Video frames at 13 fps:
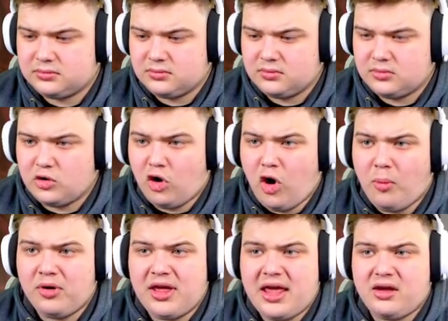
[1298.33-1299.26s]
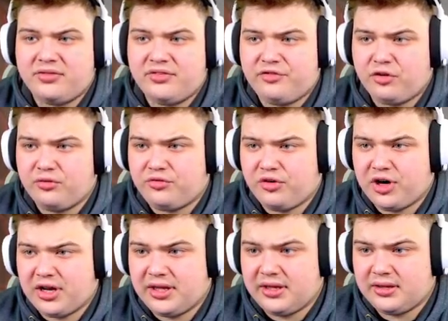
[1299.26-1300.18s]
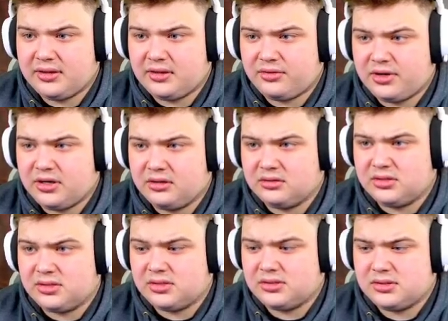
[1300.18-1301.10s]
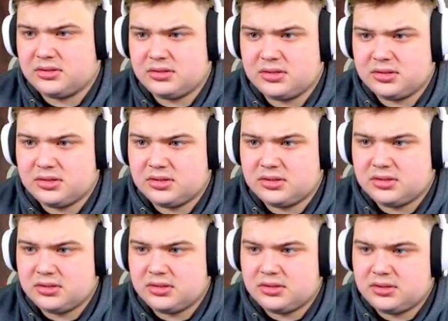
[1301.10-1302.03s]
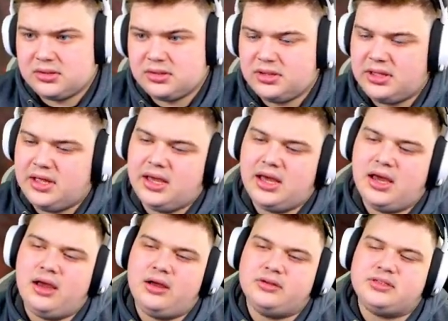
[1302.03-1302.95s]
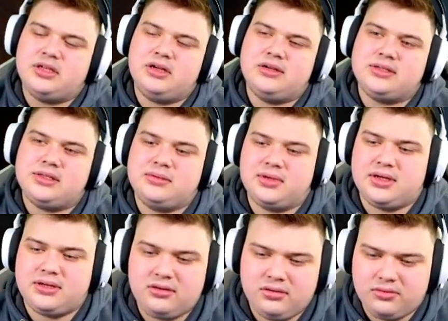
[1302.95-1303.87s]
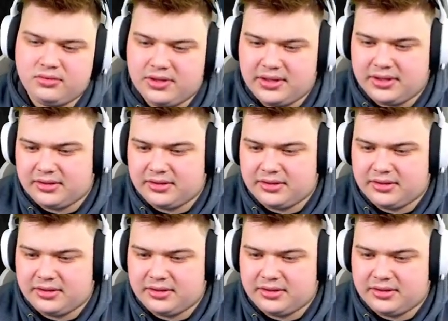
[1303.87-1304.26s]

Orb on any of the front three reels. Yeah, seriously, man, no way.